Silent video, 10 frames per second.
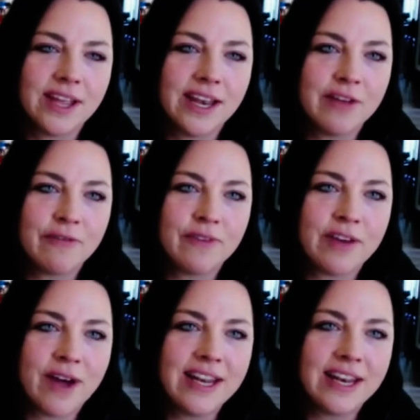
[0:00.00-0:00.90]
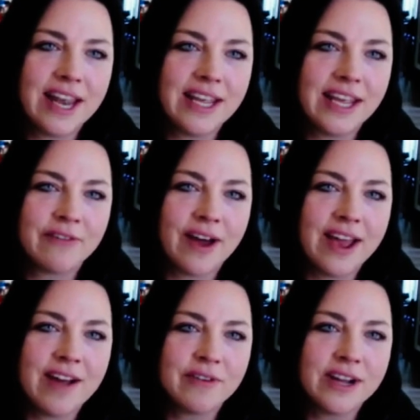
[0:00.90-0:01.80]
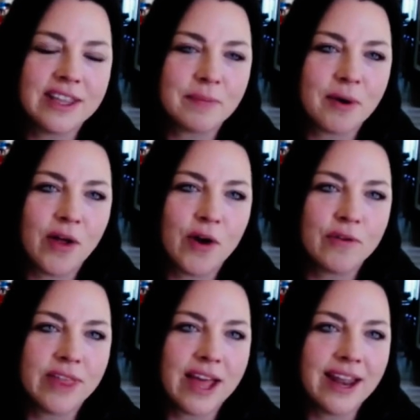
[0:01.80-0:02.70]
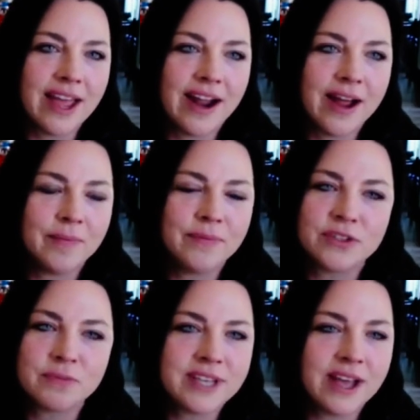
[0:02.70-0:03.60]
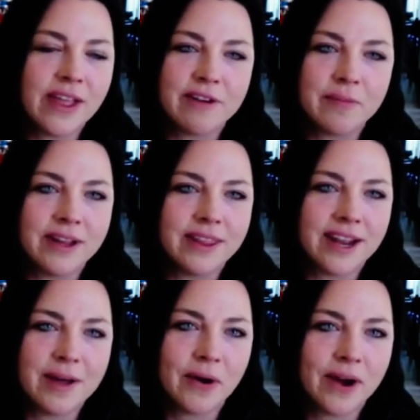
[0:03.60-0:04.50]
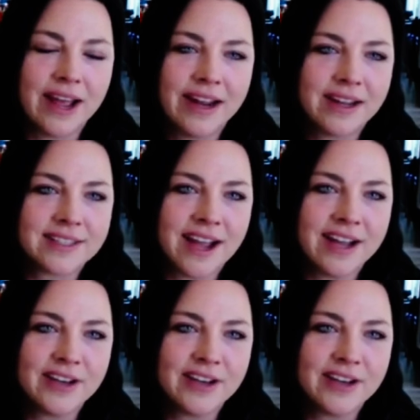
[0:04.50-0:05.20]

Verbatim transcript: And if I ever hit the ball over that net, I just tell everybody that I'm great at it. Because